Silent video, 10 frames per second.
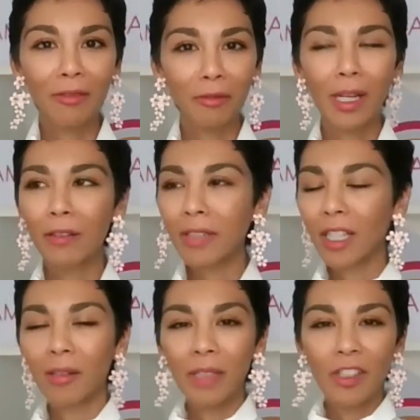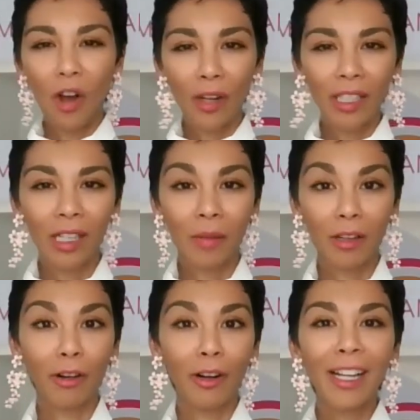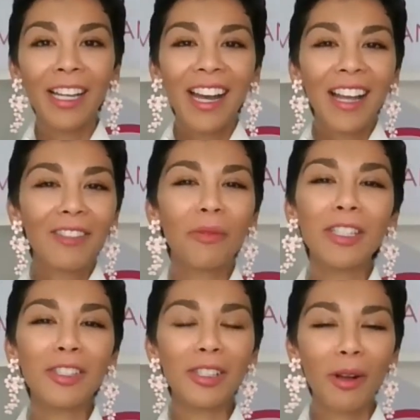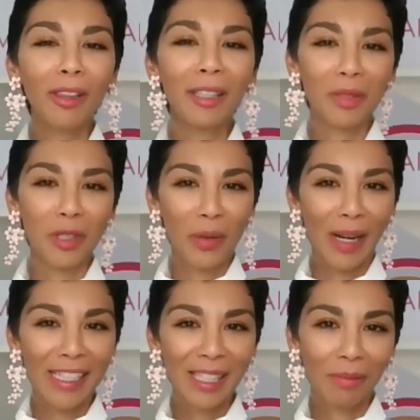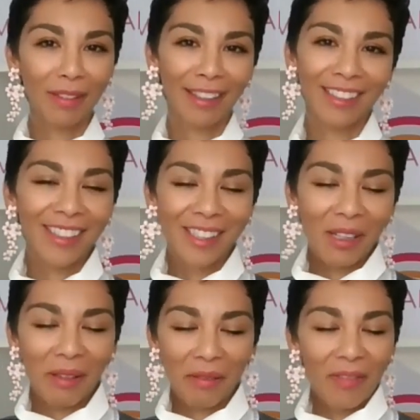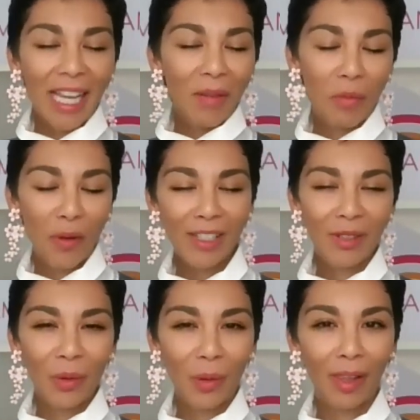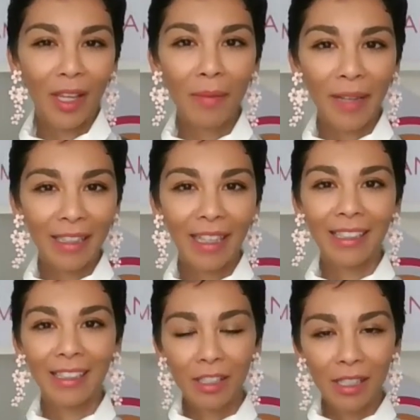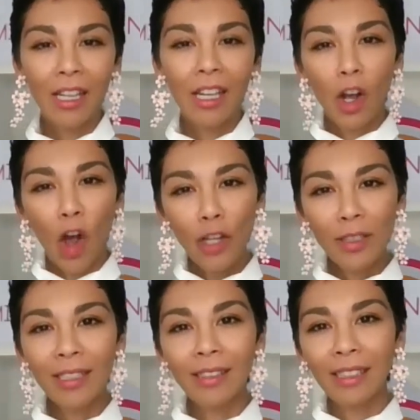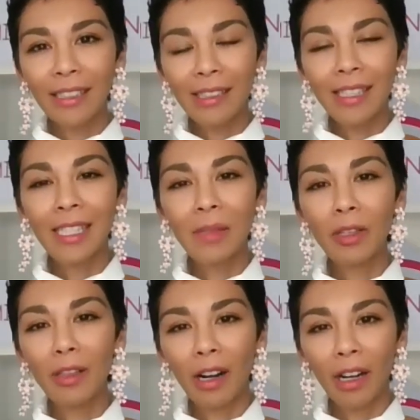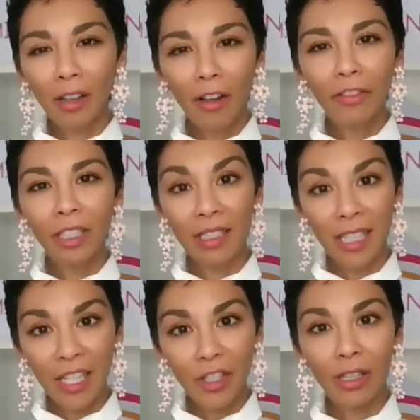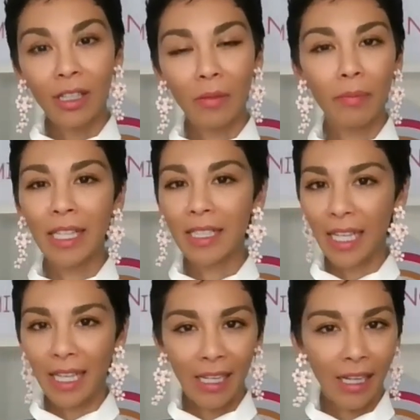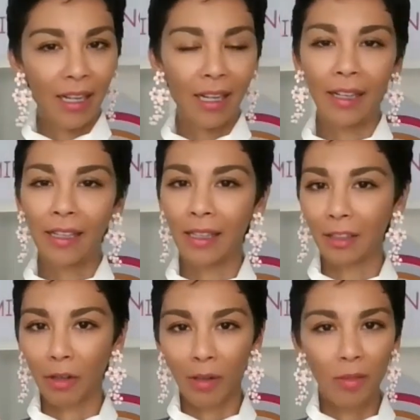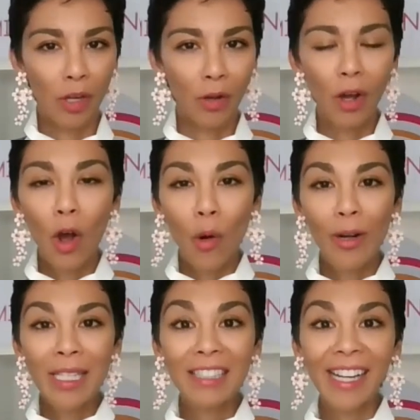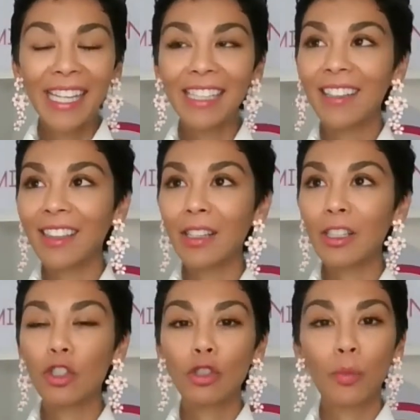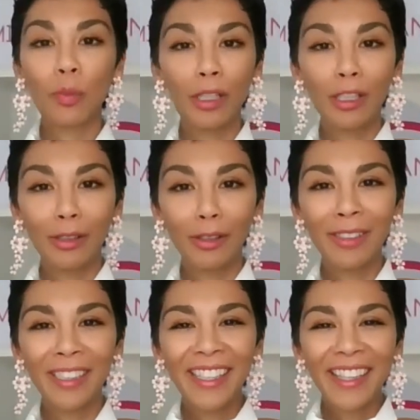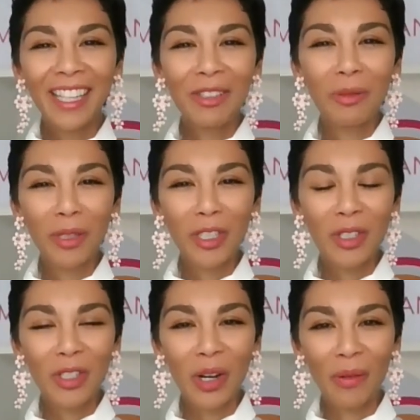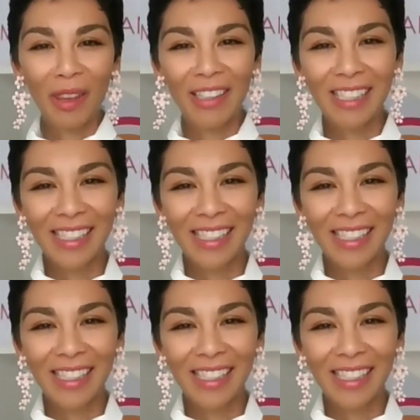What are we going to be talking about? Or do we just call them trends because it's a hip way to call them and it's constantly the similar conversation in big data and crypto? Or is there anything super new that you wish to share with us?